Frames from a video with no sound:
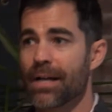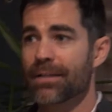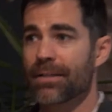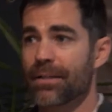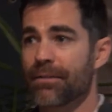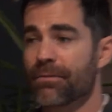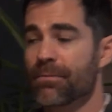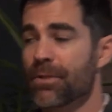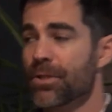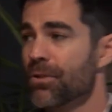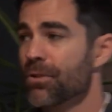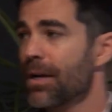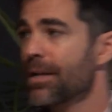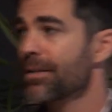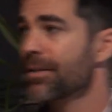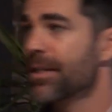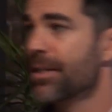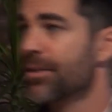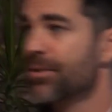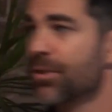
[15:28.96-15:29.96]
Straussy from the
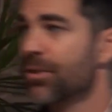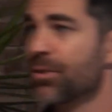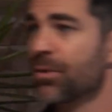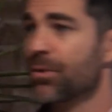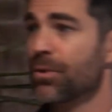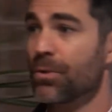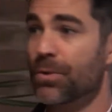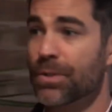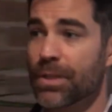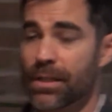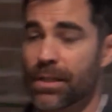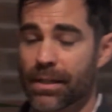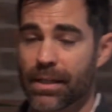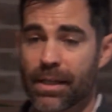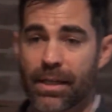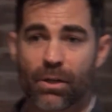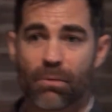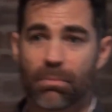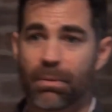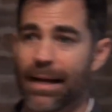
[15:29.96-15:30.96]
Straussy Institute, who's an
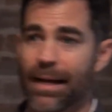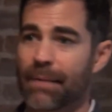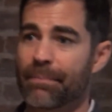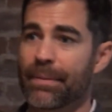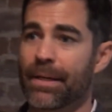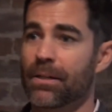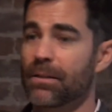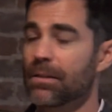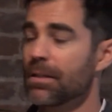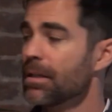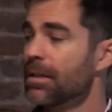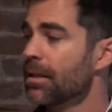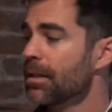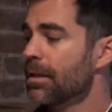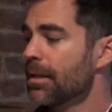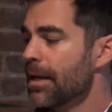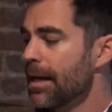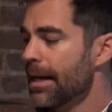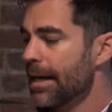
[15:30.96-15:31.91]
Aikido black belt.